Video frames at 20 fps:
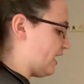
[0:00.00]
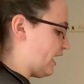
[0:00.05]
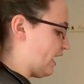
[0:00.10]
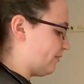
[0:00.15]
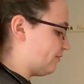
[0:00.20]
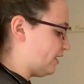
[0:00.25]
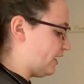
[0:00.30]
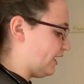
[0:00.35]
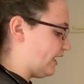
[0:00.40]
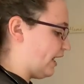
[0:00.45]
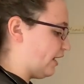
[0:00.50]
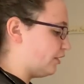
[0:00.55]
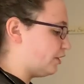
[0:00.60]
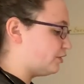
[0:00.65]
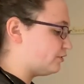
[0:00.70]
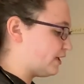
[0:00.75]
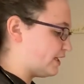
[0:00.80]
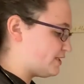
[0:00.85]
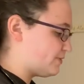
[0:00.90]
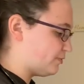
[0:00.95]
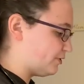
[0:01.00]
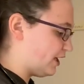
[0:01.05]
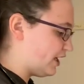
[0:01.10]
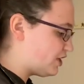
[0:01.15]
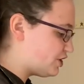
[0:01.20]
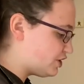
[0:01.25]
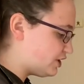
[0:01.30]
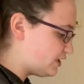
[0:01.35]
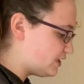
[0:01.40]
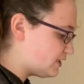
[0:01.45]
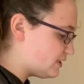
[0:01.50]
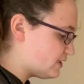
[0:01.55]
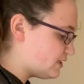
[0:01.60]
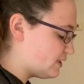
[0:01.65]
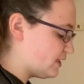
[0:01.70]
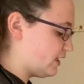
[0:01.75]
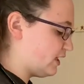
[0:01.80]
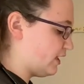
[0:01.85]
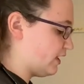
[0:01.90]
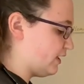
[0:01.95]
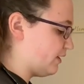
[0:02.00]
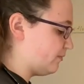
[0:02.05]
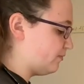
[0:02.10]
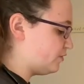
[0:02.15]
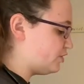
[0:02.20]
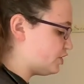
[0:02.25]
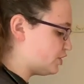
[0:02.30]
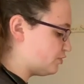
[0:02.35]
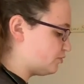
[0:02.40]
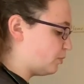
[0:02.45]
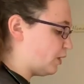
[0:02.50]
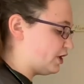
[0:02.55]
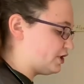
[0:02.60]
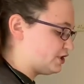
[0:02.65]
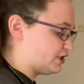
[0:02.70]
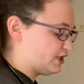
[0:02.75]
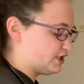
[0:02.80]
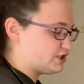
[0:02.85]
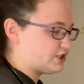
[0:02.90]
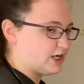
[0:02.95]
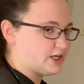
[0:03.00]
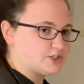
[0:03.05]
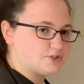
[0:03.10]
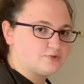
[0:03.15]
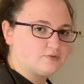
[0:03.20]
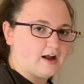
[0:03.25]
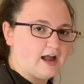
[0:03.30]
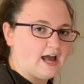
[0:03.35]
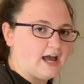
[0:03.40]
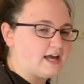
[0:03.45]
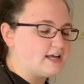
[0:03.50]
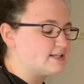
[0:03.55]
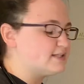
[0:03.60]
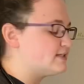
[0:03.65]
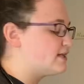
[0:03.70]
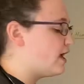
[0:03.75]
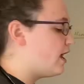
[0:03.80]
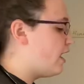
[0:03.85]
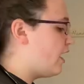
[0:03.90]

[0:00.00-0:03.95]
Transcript: I'm going to count her respirations, just watching the chest rise.